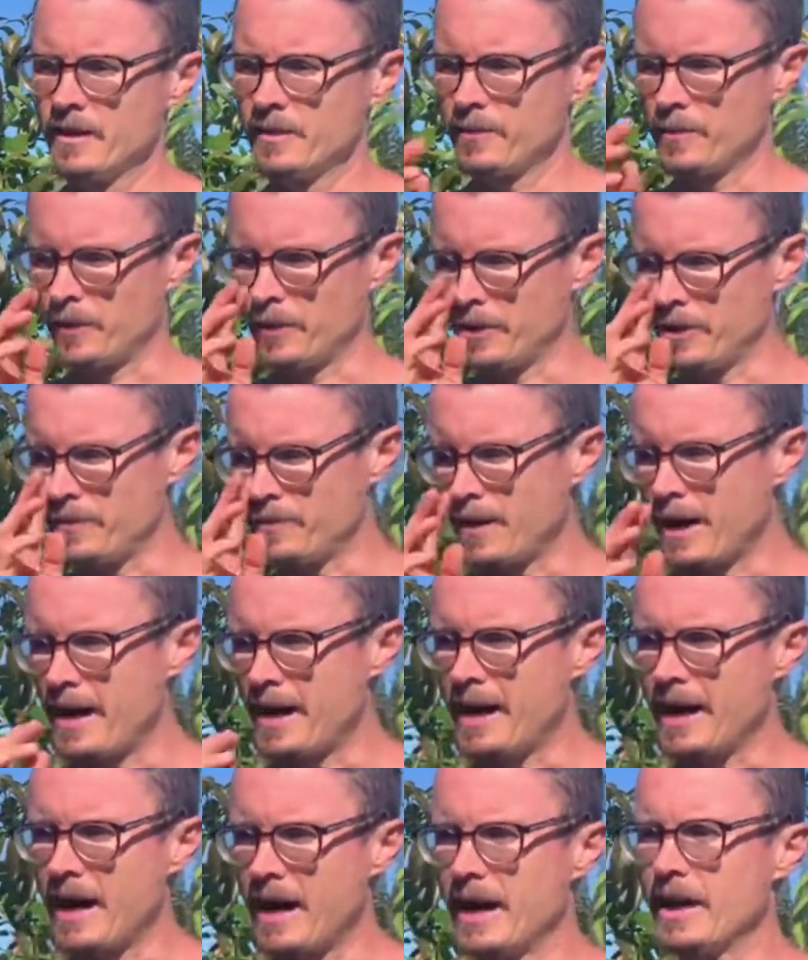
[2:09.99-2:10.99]
But when you
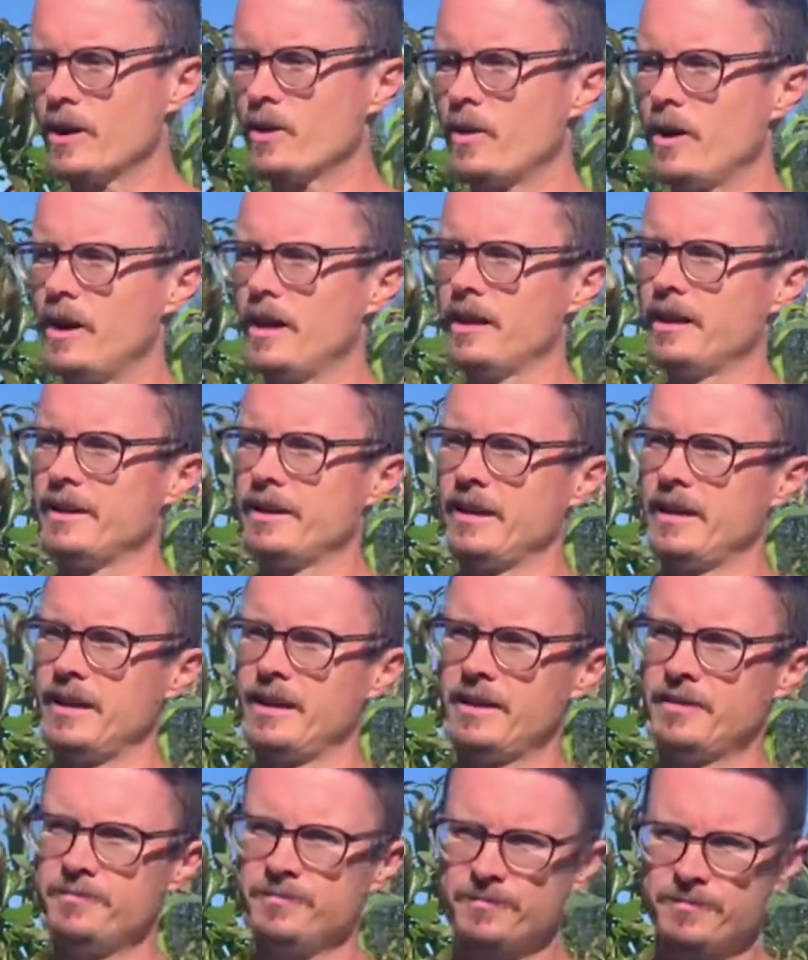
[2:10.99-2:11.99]
buy high
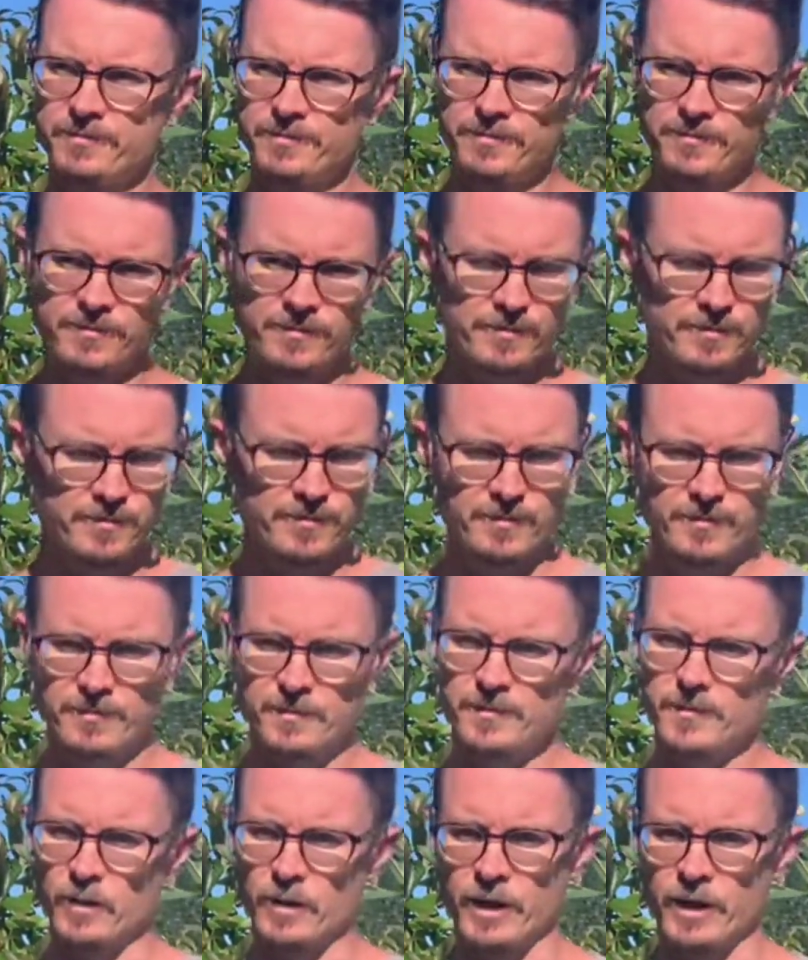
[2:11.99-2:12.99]
quality
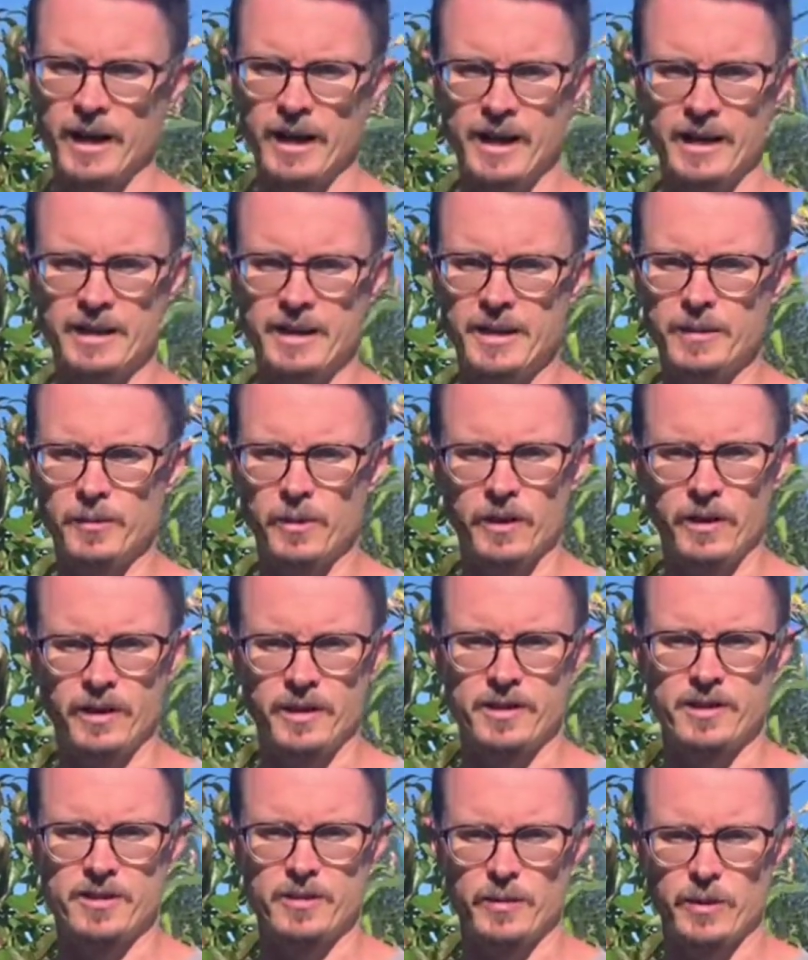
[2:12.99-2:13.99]
organic neem oil,
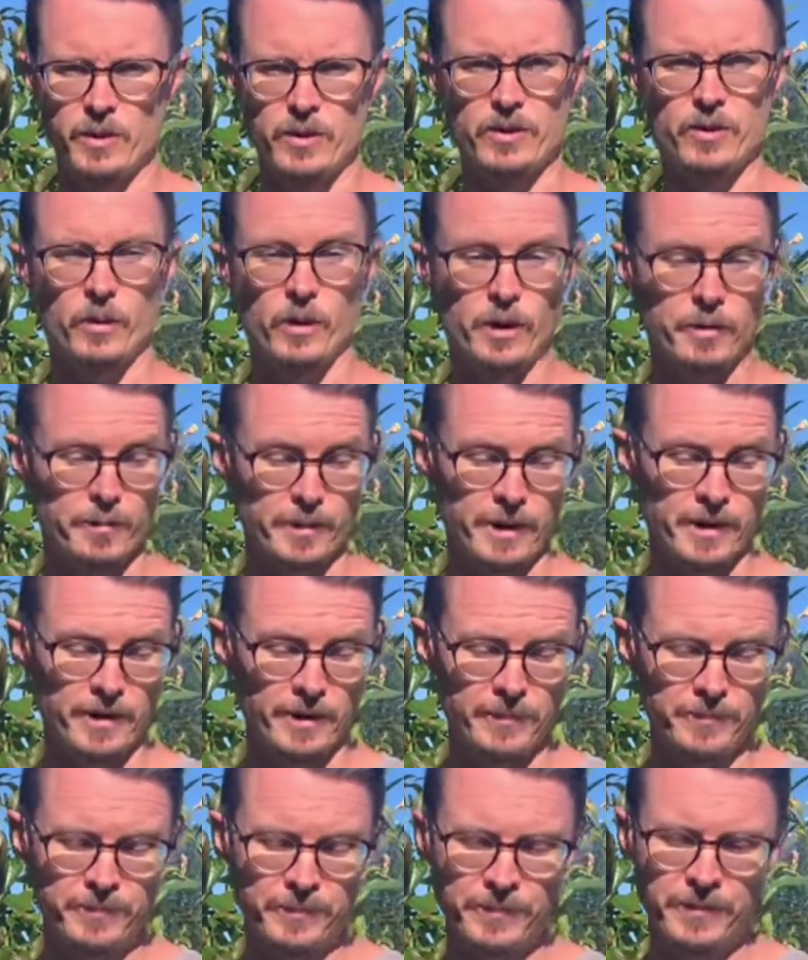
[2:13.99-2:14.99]
it's supposed to work better.
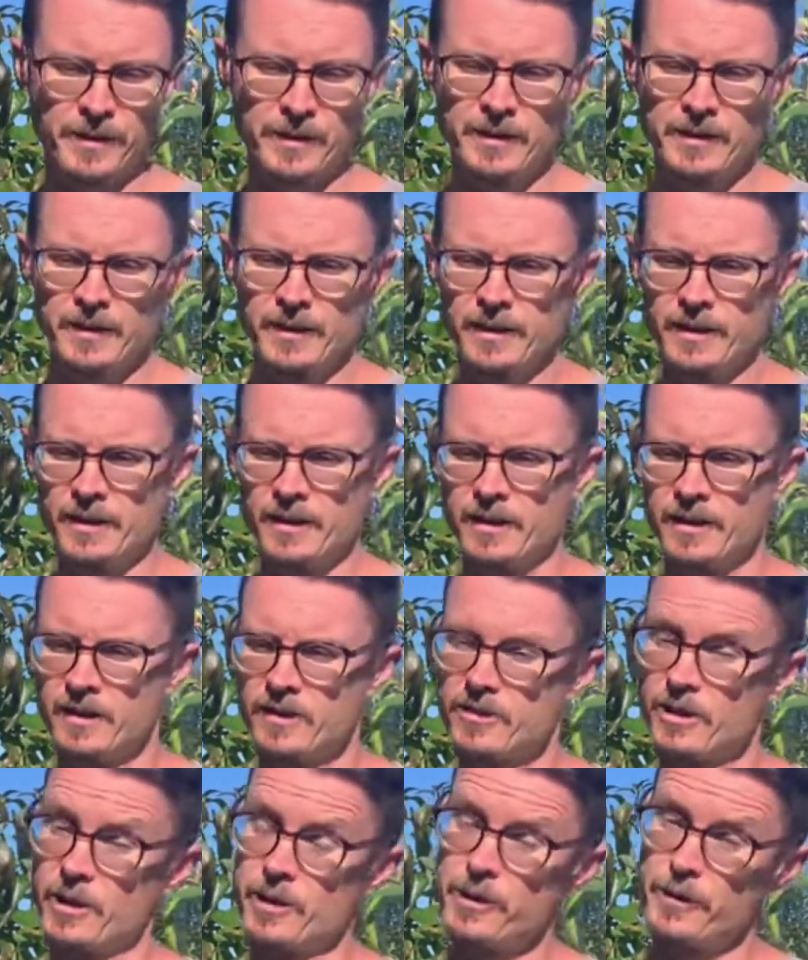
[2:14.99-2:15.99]

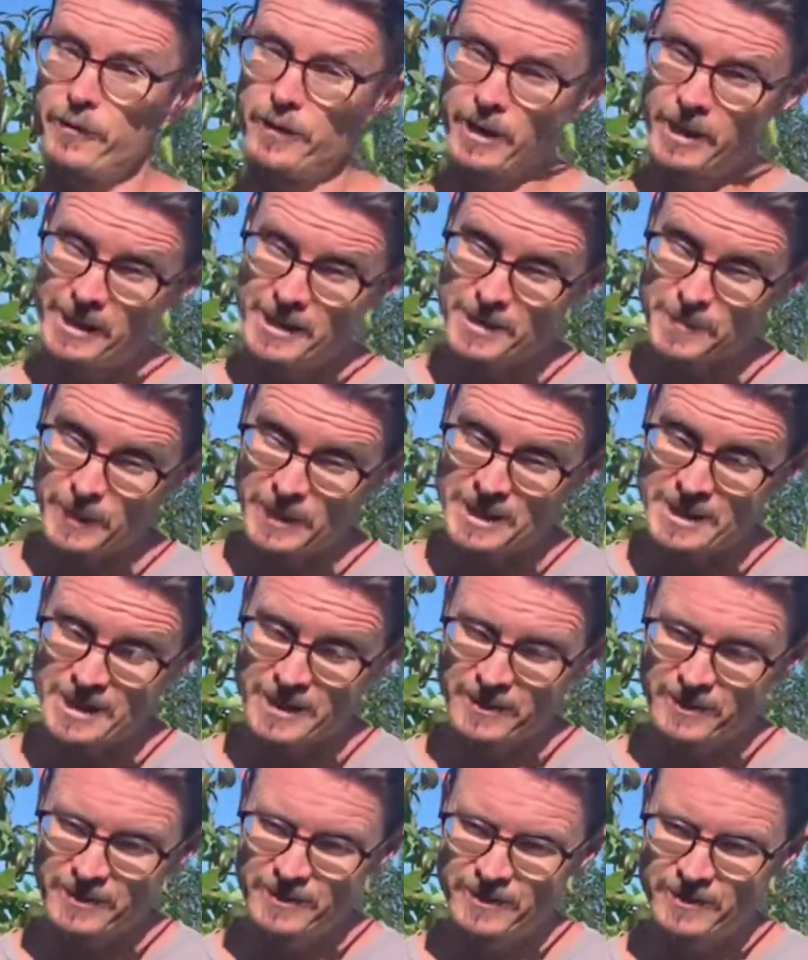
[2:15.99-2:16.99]
It's also very
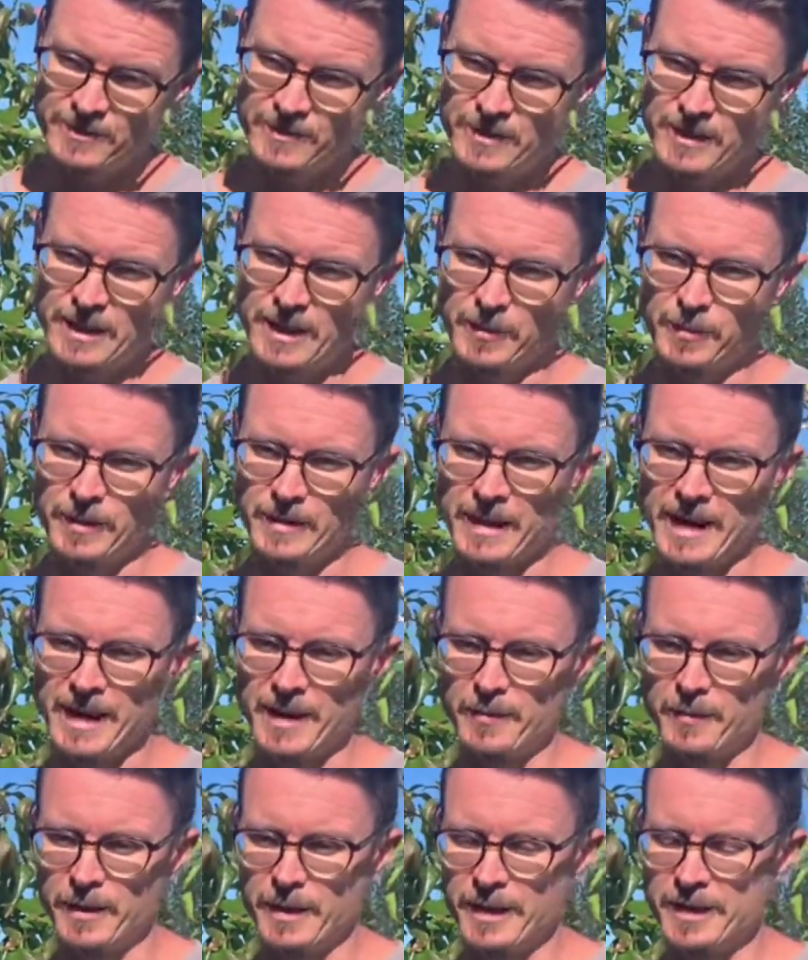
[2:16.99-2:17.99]
expensive, keeping that
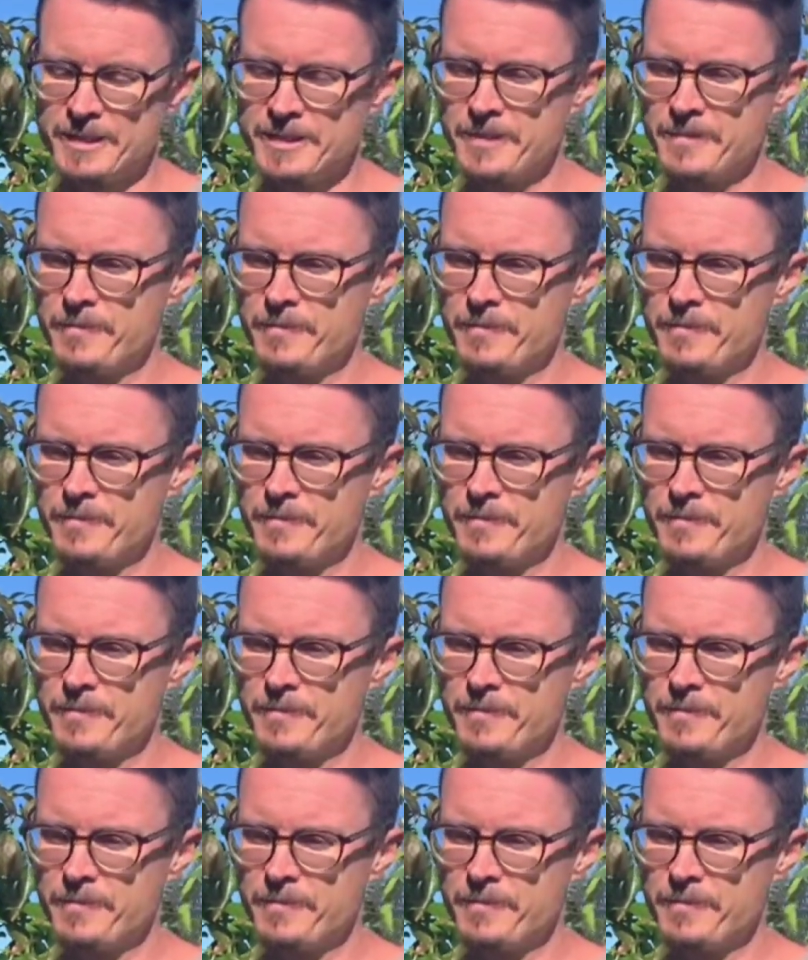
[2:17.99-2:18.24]
in mind.